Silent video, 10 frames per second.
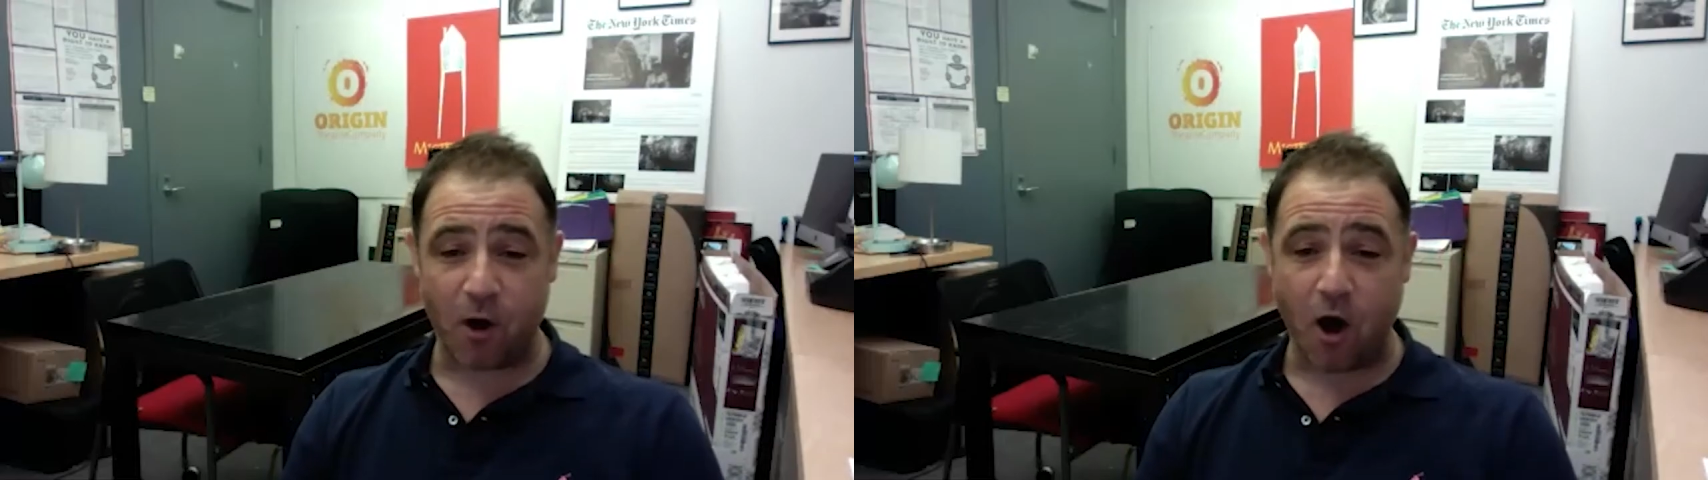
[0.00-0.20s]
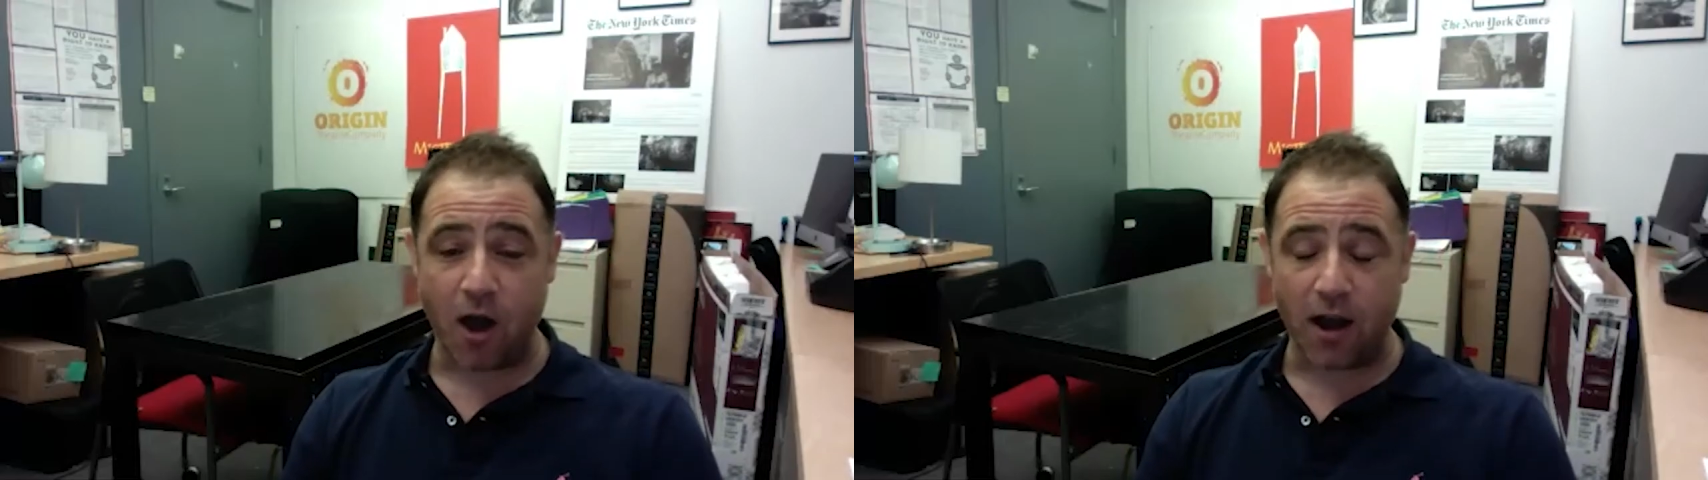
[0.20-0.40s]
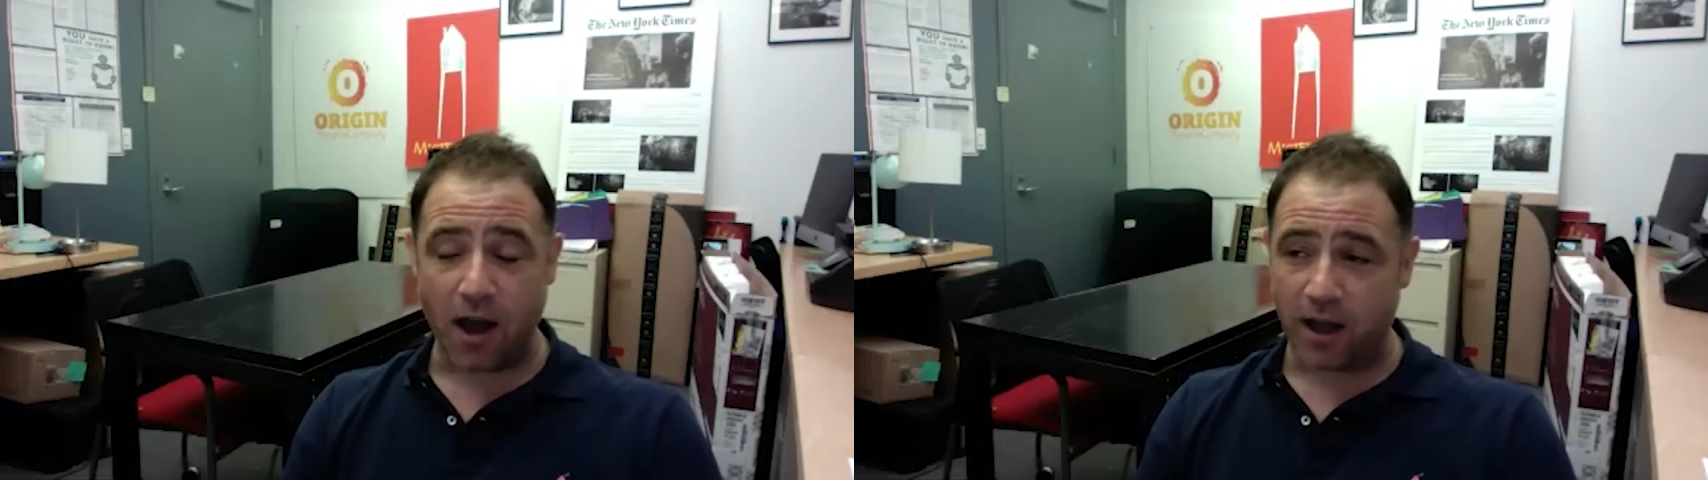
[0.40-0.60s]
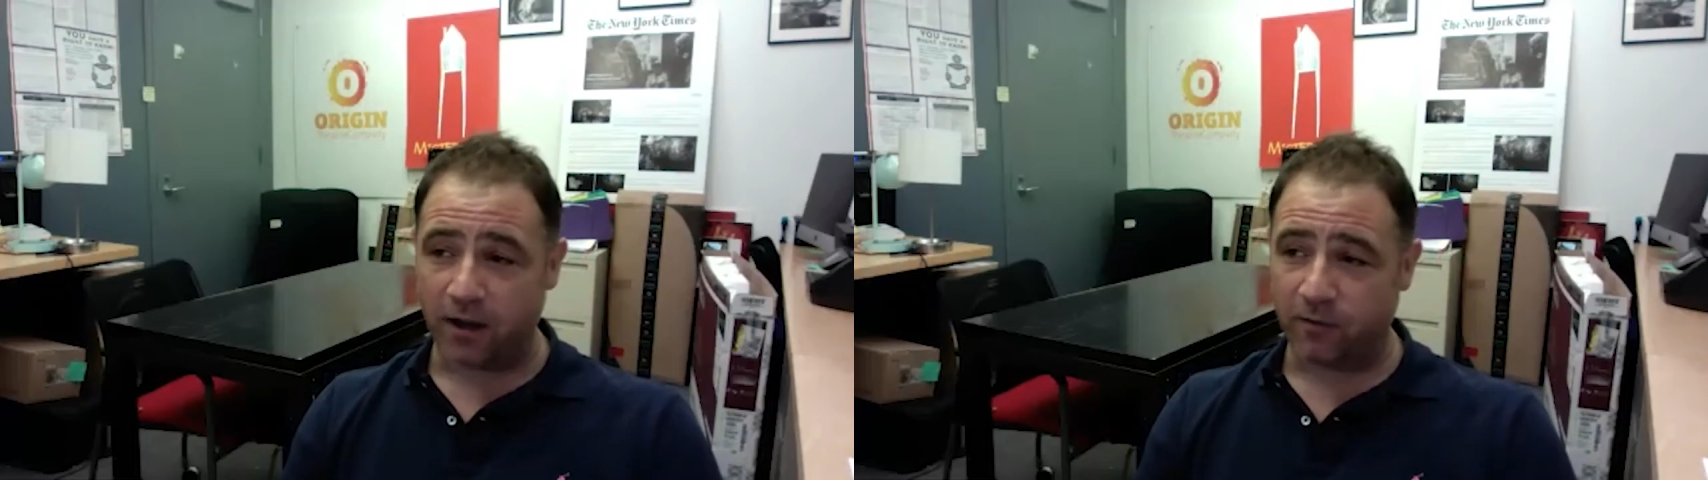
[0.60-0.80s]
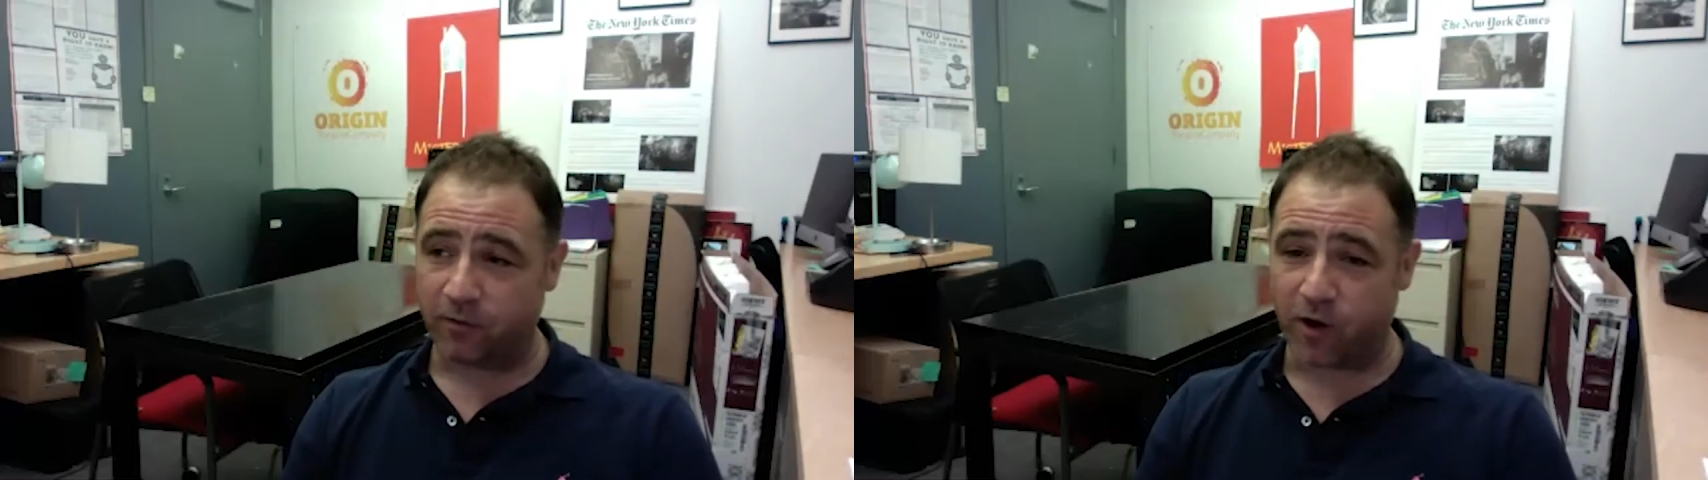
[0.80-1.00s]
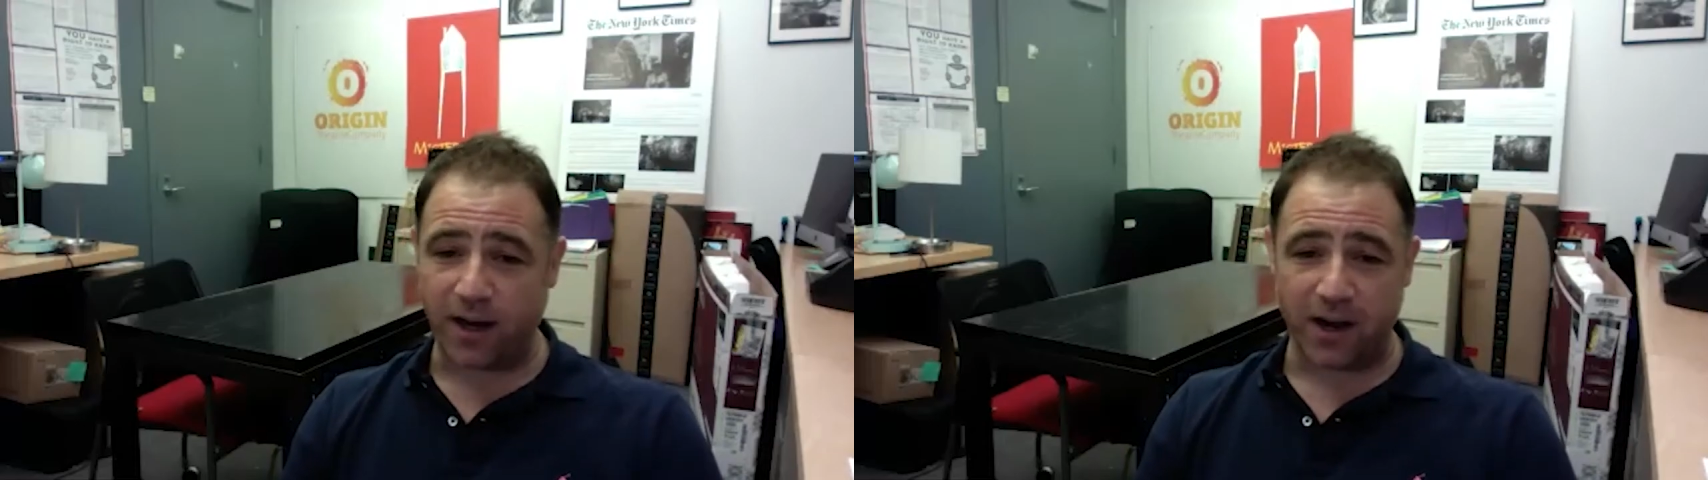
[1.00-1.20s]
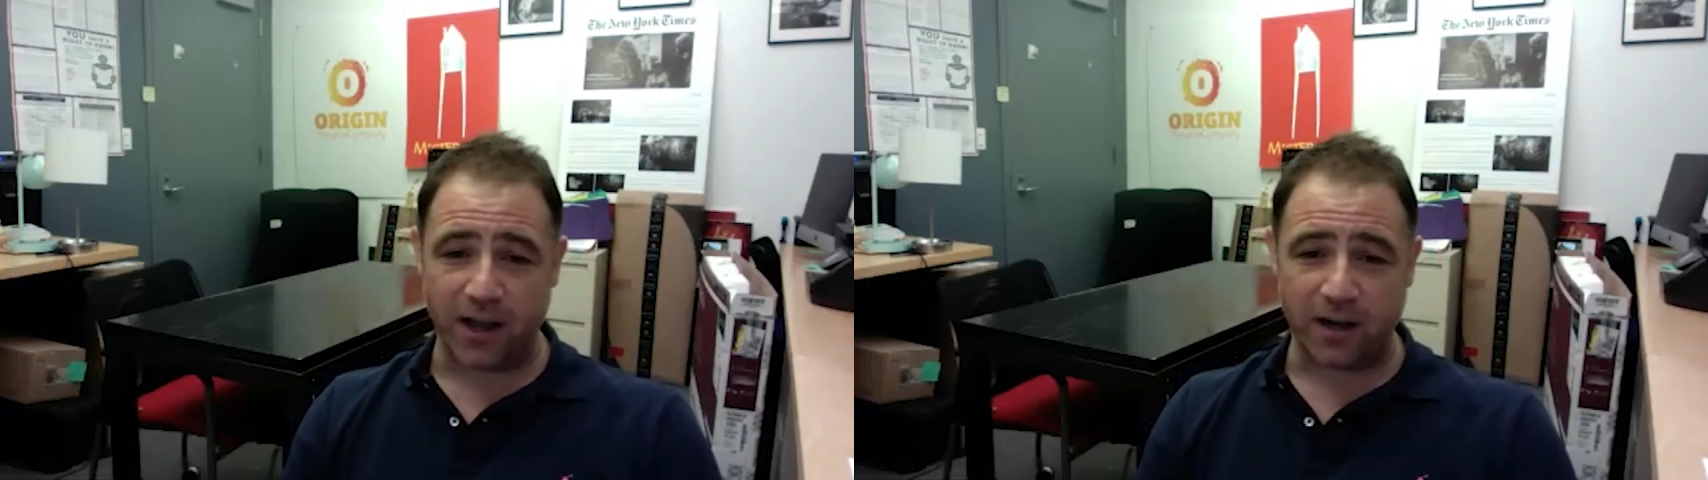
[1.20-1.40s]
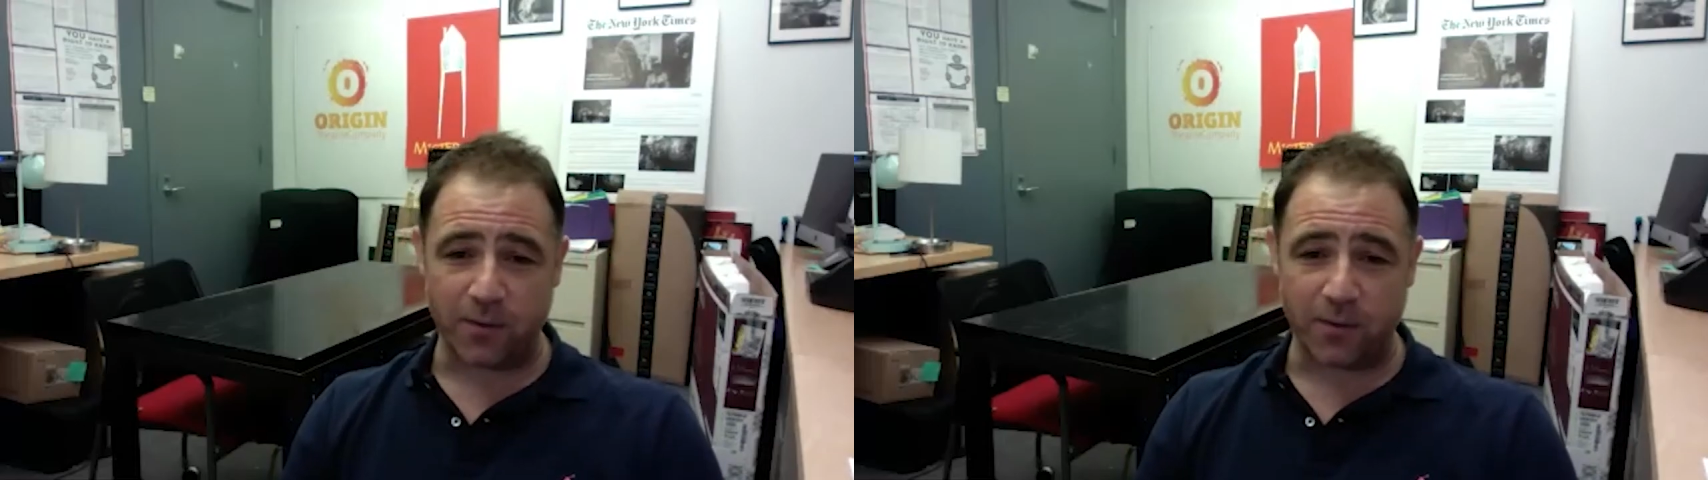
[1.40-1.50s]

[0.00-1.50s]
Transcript: Paul on Friday night.